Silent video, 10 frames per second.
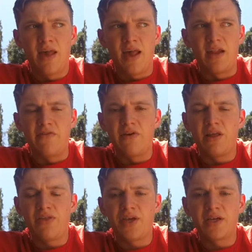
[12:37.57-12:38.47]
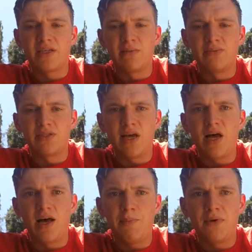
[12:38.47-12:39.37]
And if anything comes
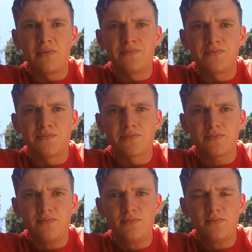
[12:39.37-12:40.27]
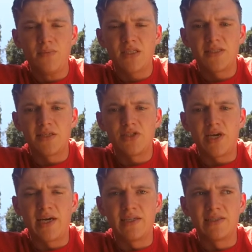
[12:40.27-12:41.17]
up, such
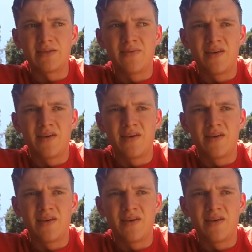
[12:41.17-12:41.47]
as,